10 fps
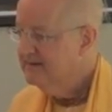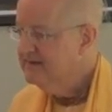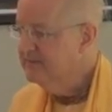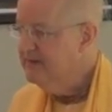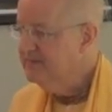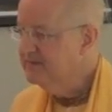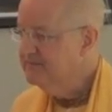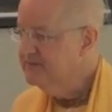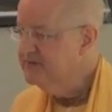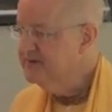Some people
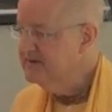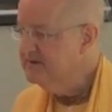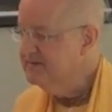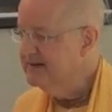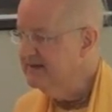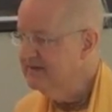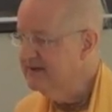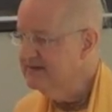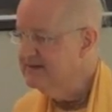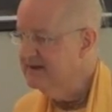resist writing things